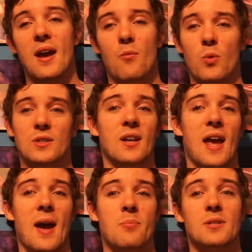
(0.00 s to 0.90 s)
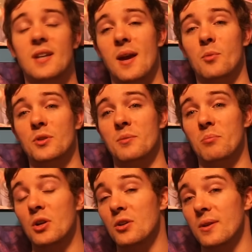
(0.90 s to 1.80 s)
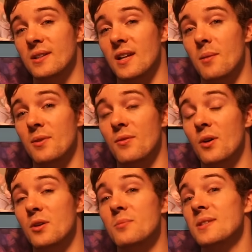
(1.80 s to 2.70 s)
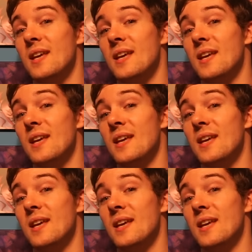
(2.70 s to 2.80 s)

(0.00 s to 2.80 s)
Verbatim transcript: what's going to happen to Emerald and Mercury in the coming volumes,